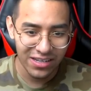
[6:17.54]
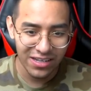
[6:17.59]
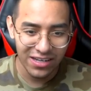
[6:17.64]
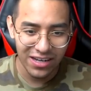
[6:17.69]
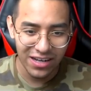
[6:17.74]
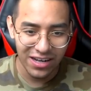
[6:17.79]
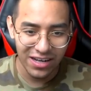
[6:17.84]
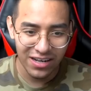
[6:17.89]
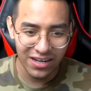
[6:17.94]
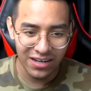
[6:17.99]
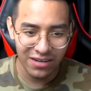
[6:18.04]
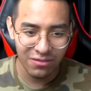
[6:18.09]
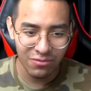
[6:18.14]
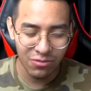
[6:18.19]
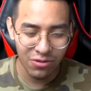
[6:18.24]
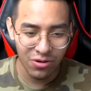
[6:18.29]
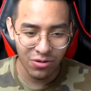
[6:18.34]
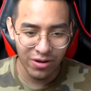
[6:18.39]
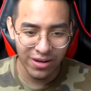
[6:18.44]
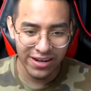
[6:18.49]
Uh,
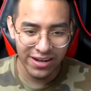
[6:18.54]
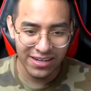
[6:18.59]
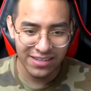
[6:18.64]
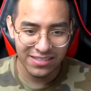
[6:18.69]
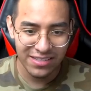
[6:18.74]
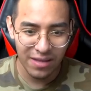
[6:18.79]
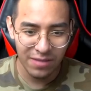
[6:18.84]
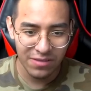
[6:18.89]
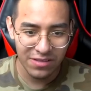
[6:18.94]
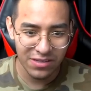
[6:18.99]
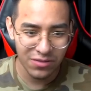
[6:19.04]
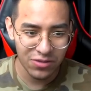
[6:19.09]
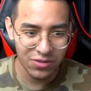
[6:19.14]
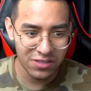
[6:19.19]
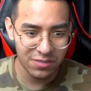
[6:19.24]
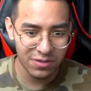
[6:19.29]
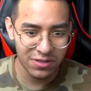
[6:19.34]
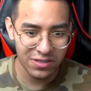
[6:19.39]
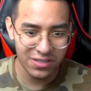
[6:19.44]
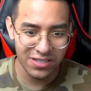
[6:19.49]
we'll go ahead and accept and see what
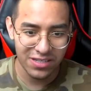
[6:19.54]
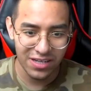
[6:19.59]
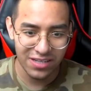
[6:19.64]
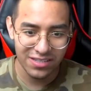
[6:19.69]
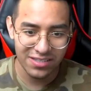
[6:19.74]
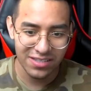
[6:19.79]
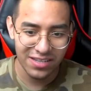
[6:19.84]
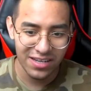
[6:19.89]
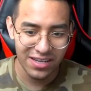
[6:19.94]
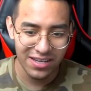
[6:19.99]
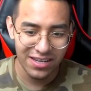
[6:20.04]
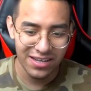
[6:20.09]
this person does.